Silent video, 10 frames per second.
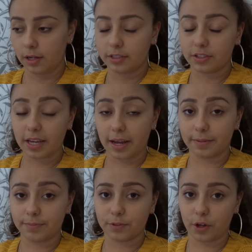so yeah,
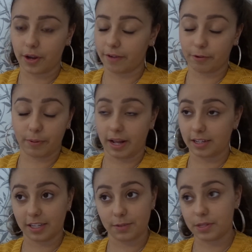no, everyone
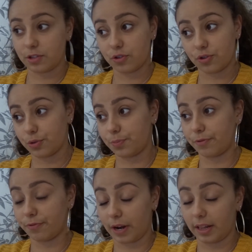else has been super
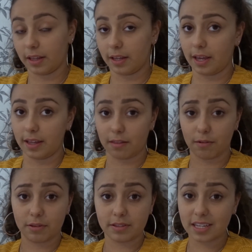friendly.
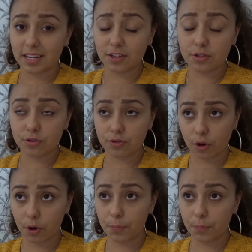The city's so